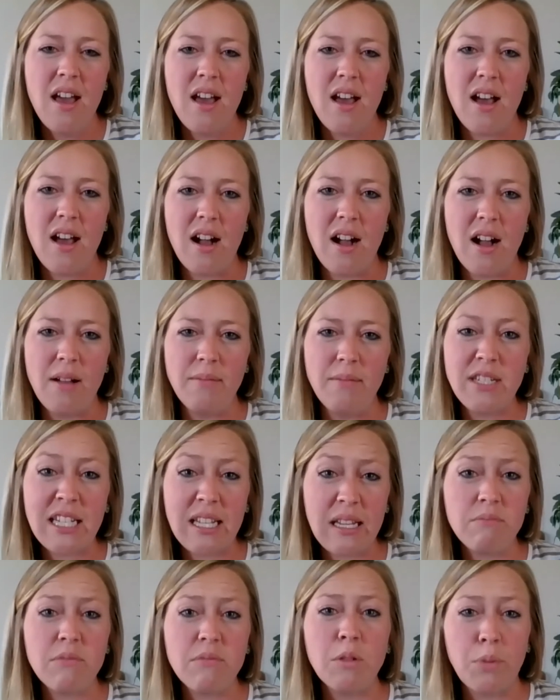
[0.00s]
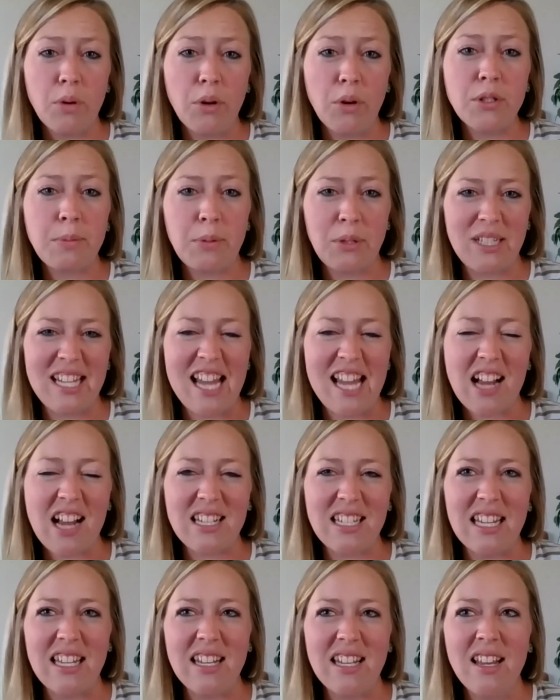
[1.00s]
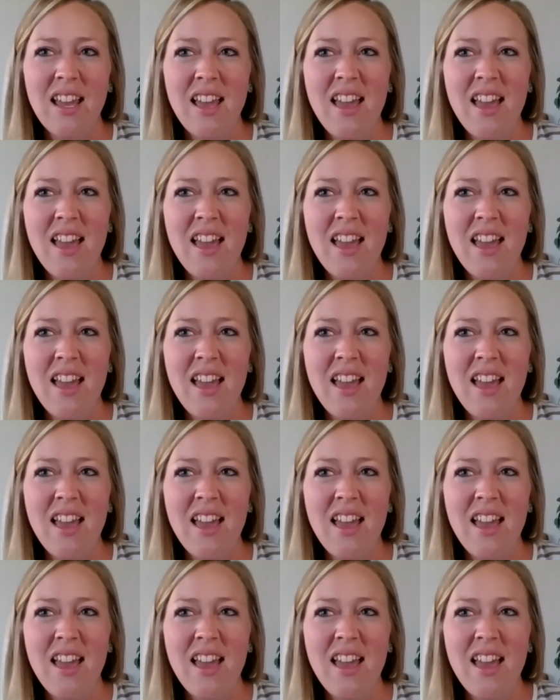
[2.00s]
to keep the boats protected.